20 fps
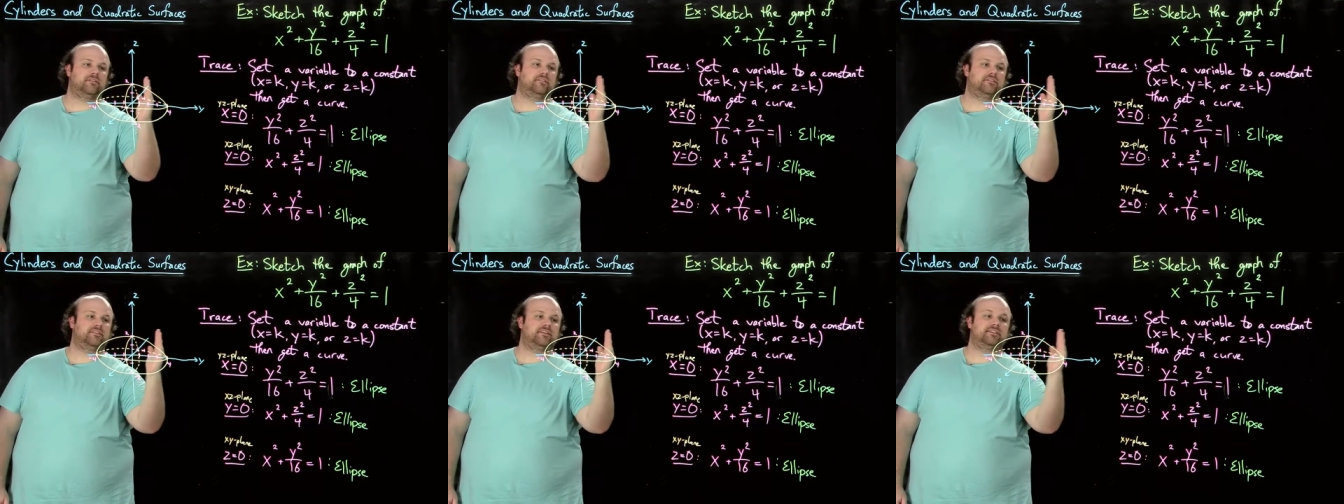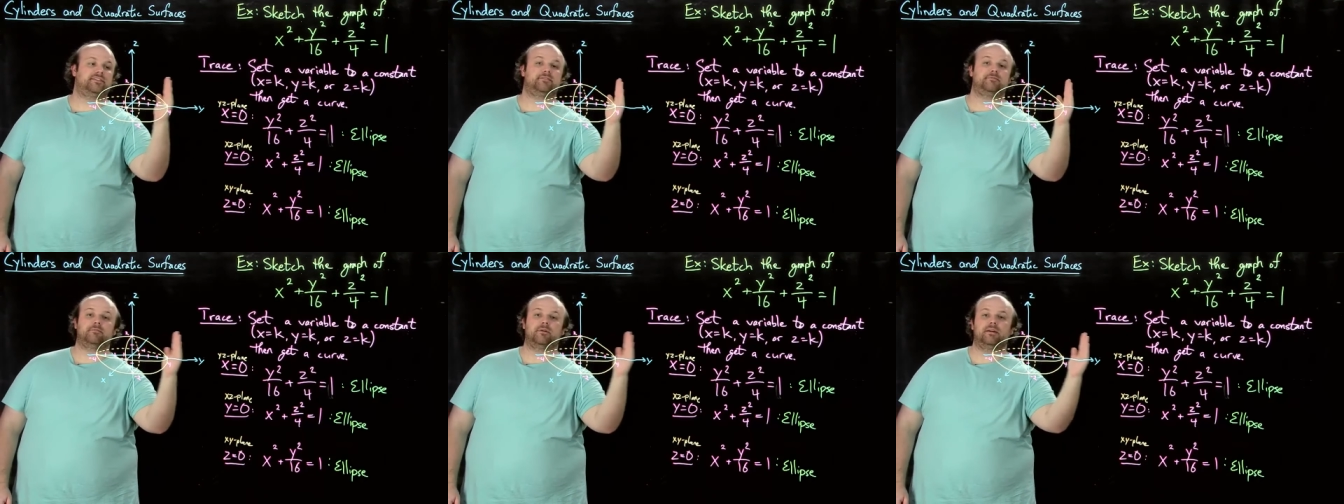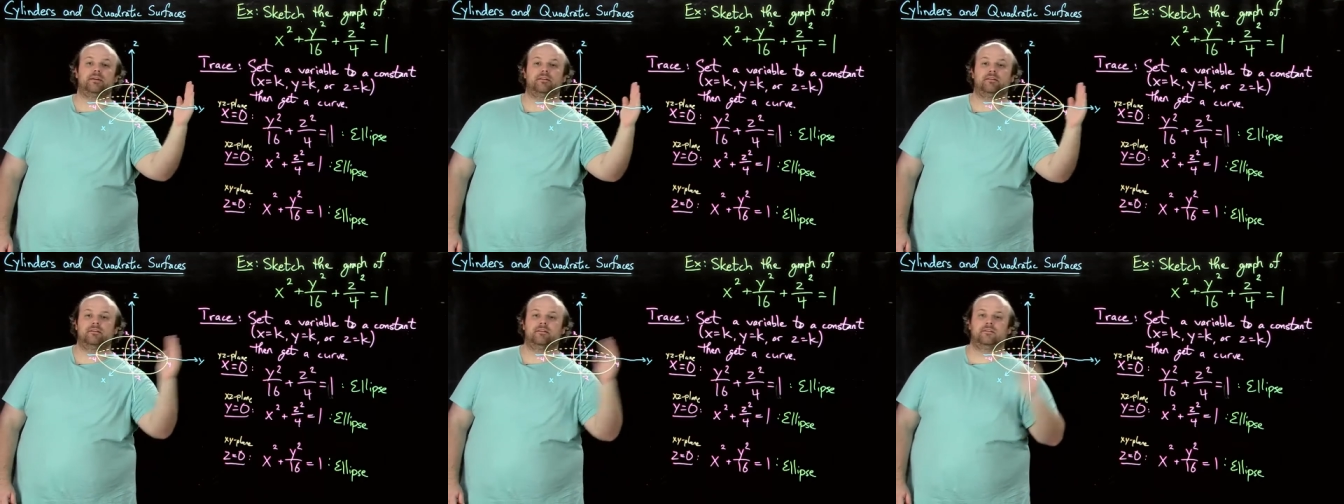this
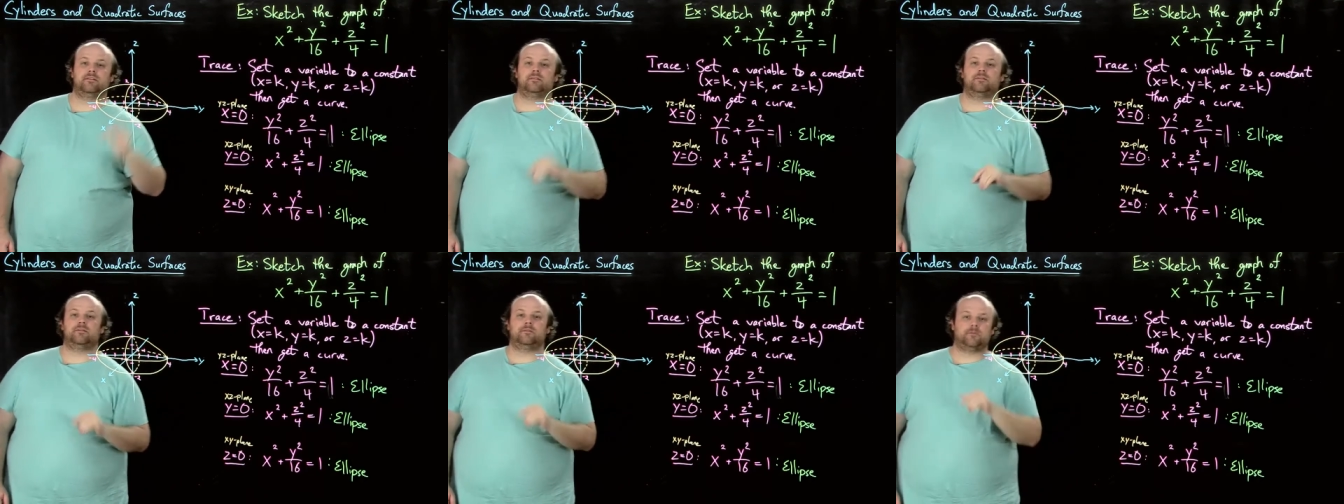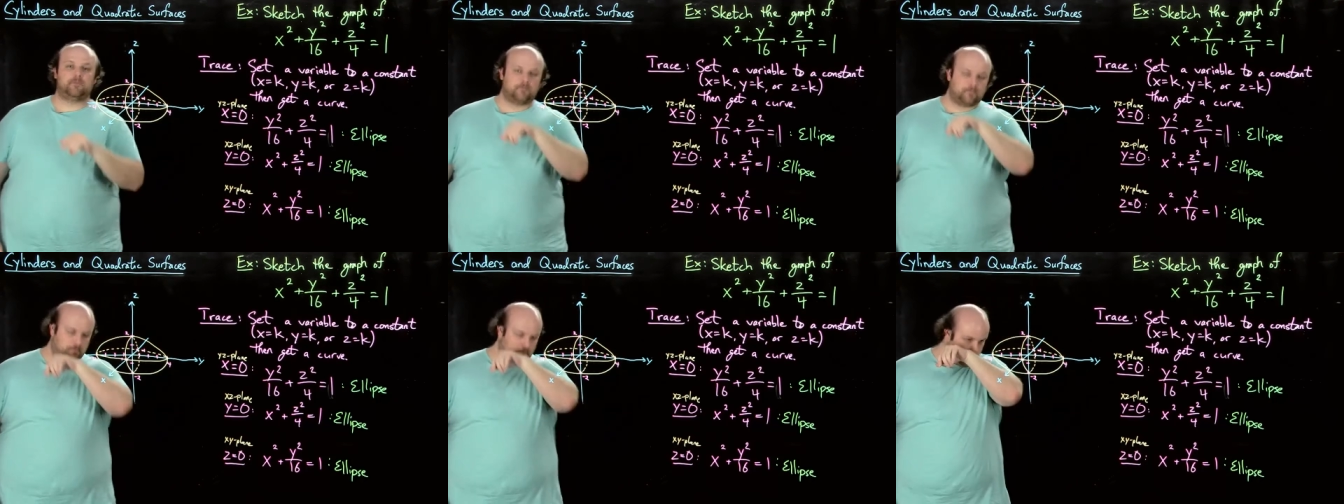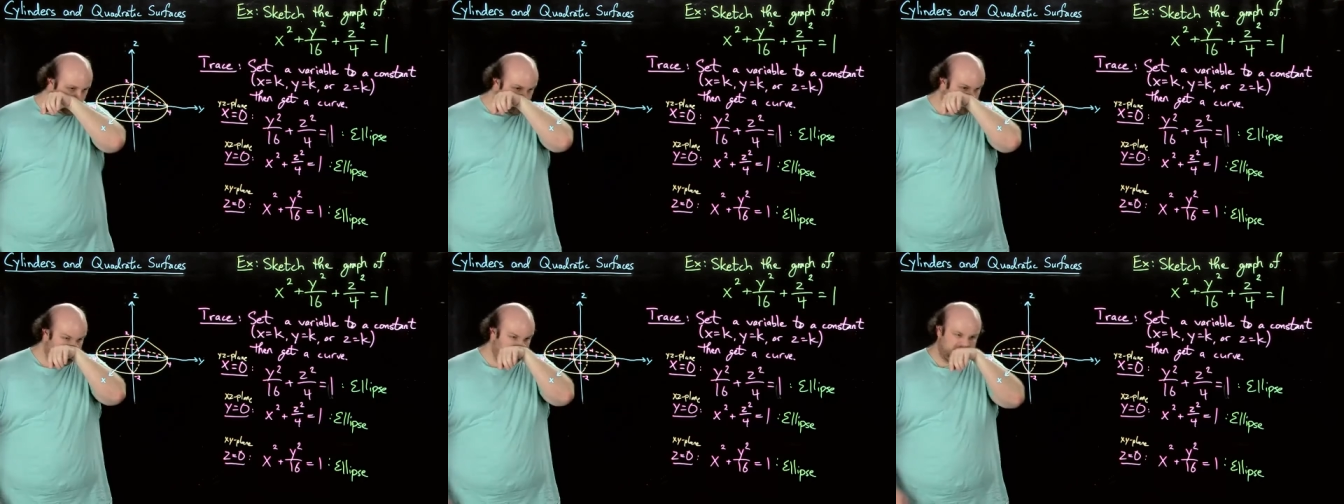way.
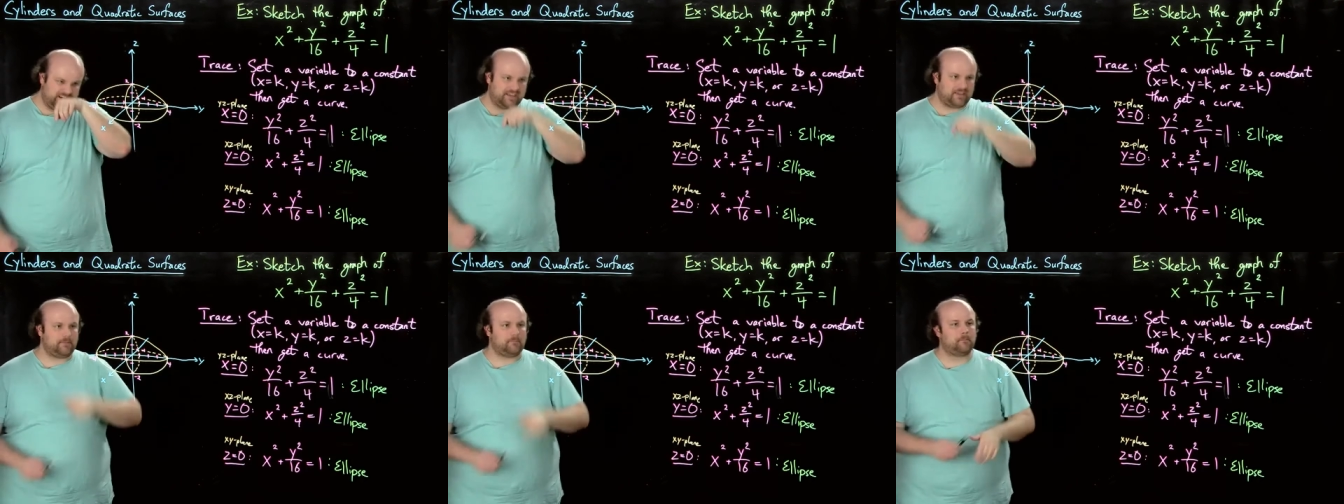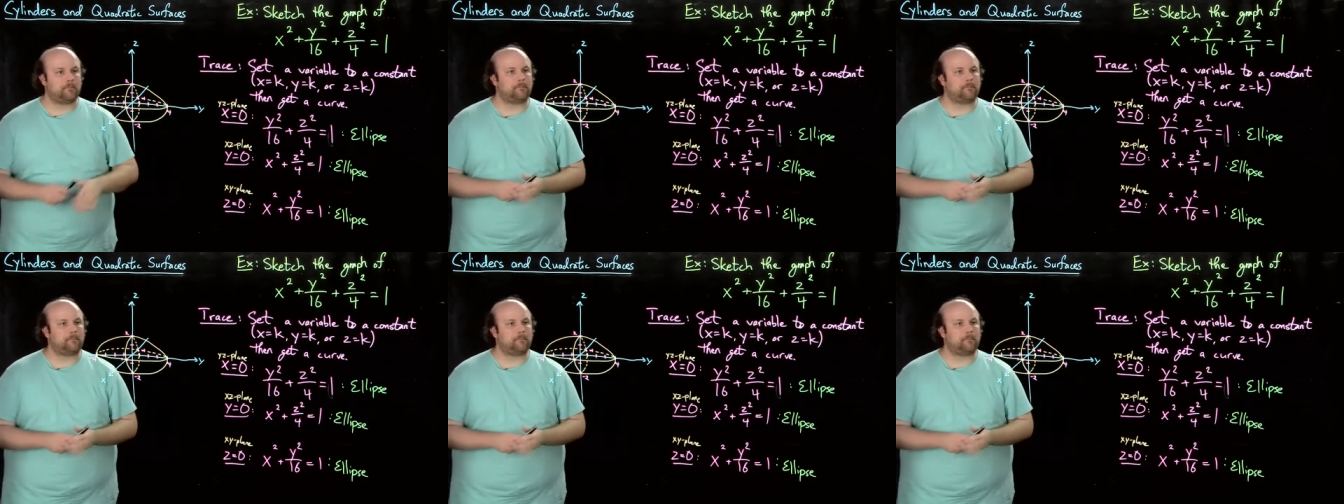Okay?